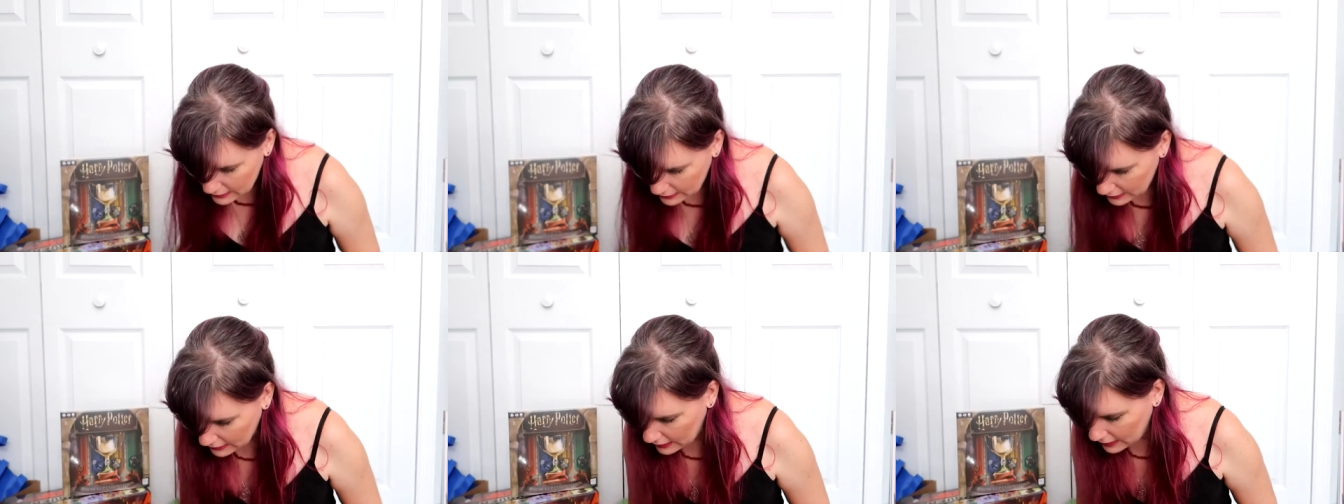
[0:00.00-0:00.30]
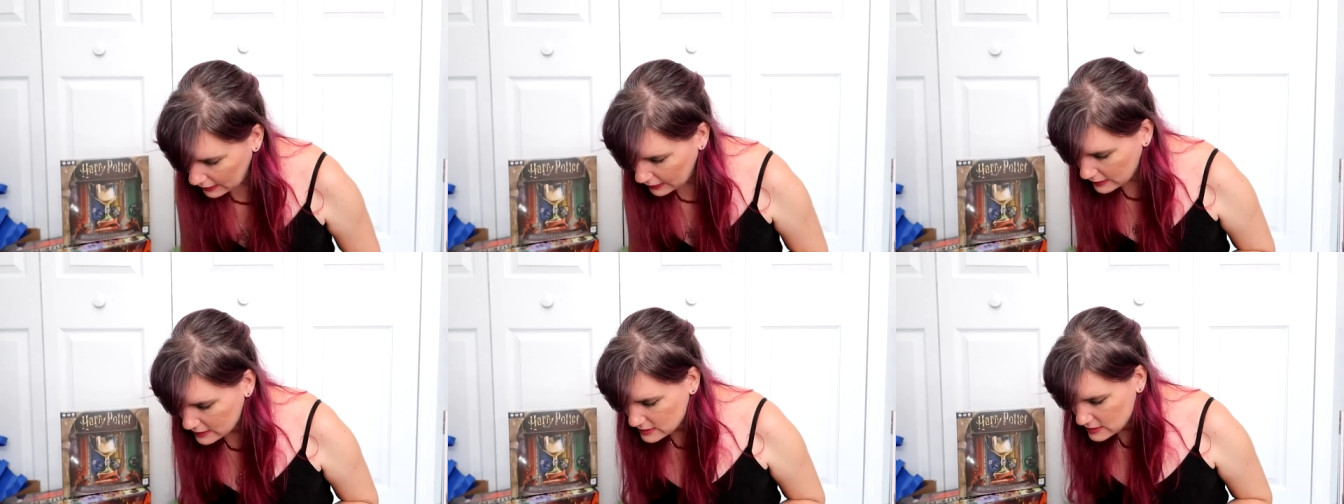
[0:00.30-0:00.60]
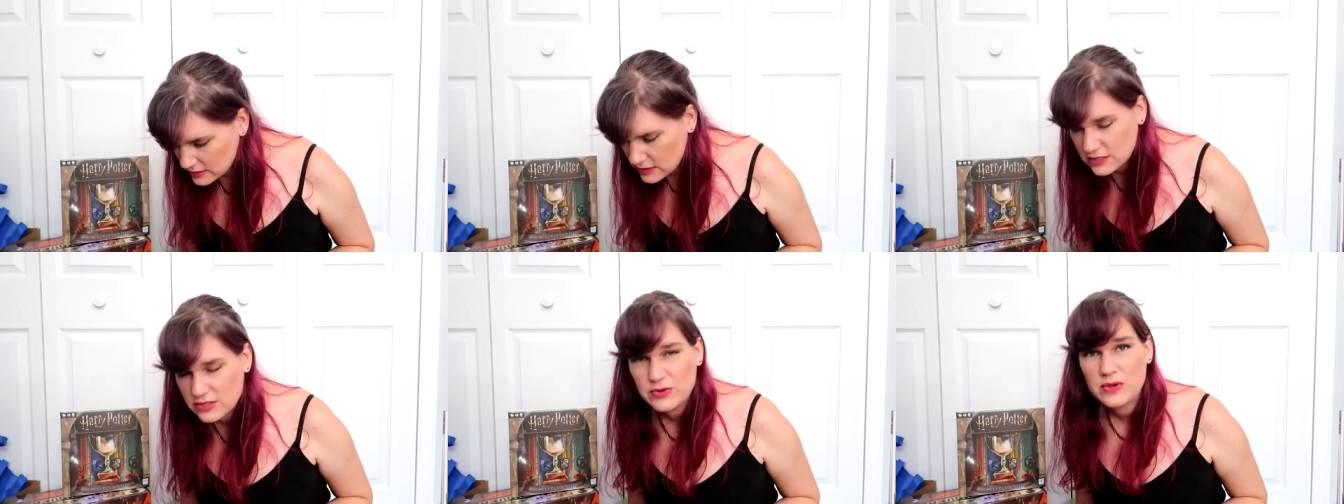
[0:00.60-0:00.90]
yeah,
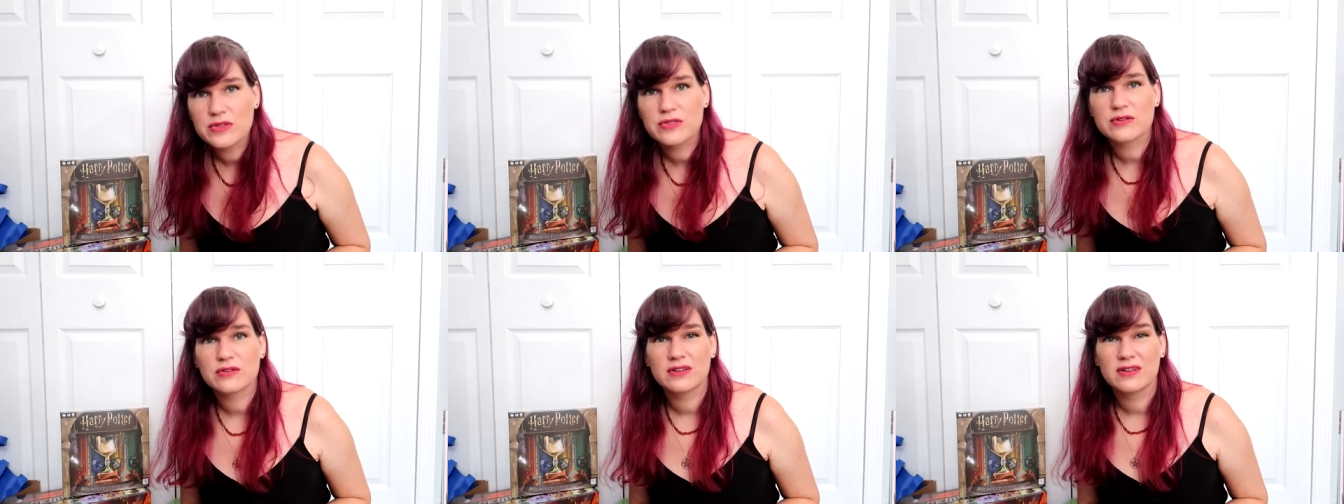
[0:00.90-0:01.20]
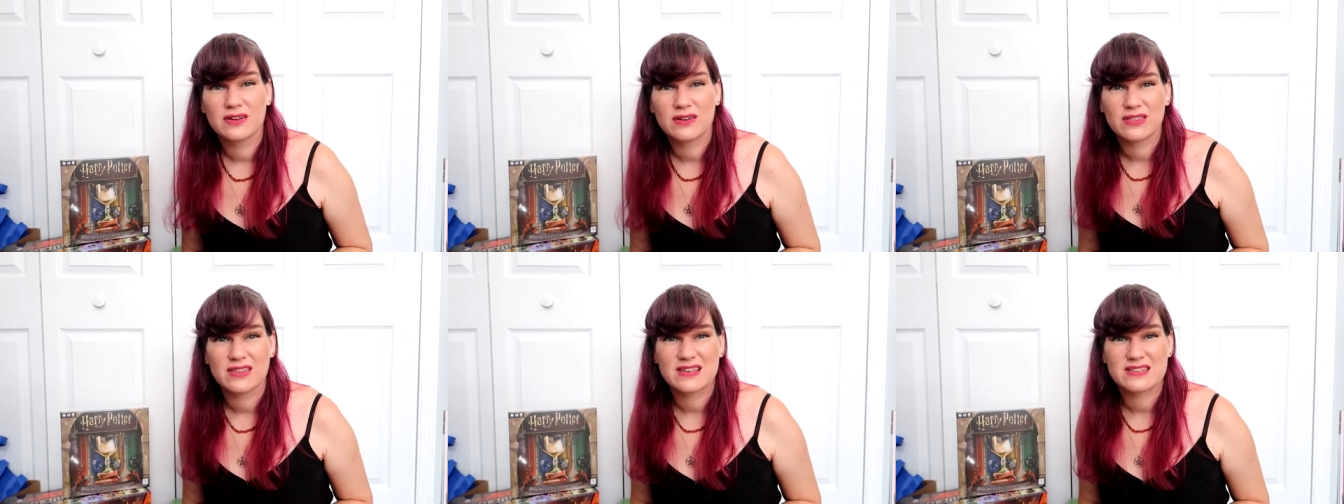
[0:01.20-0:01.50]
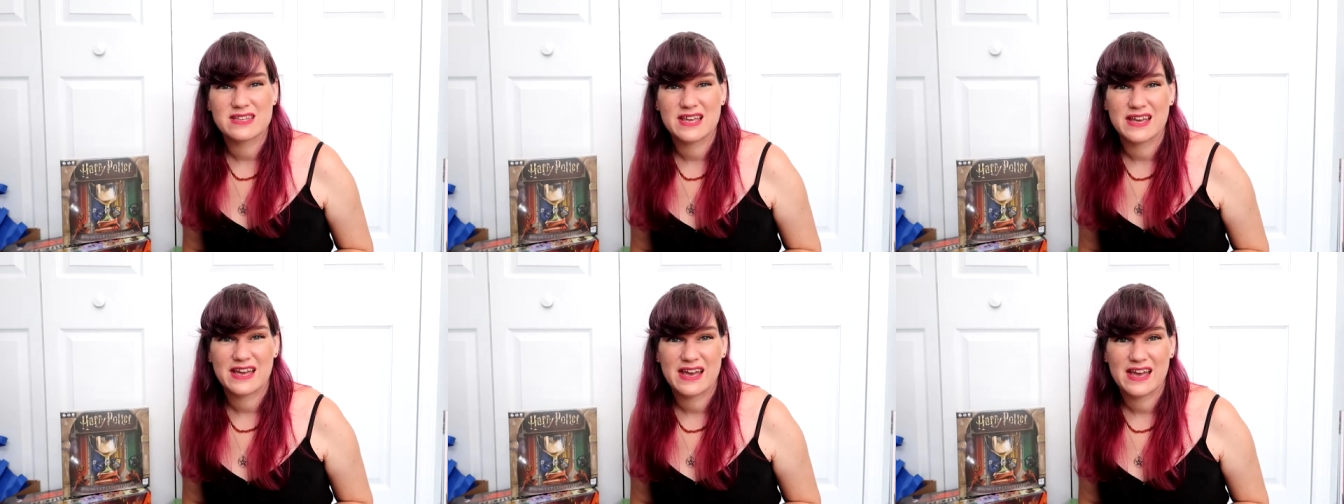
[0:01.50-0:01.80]
because two other little
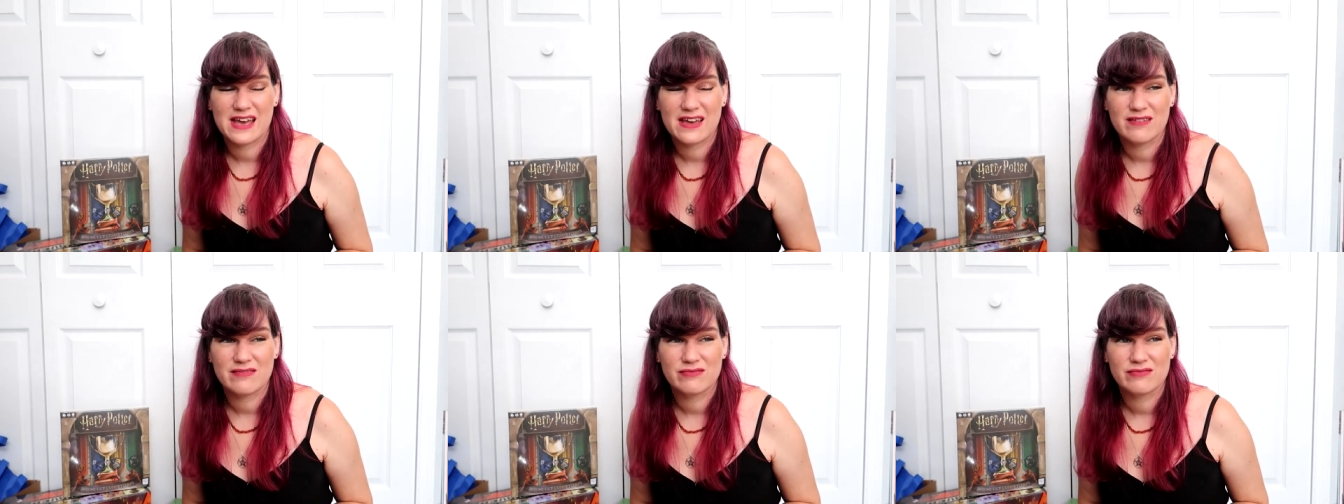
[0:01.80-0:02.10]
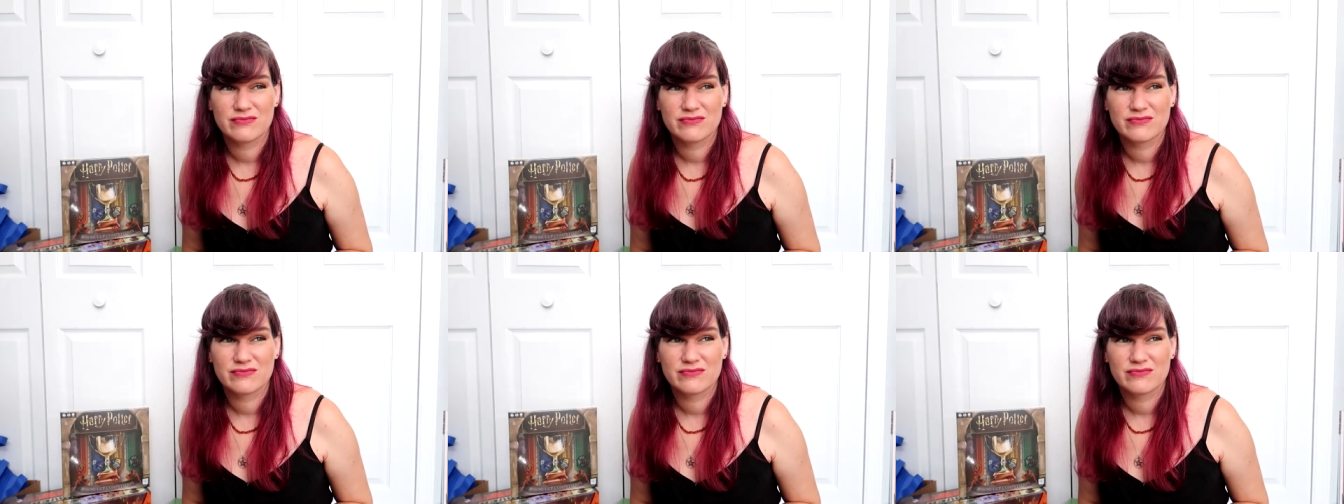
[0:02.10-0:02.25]
things I have.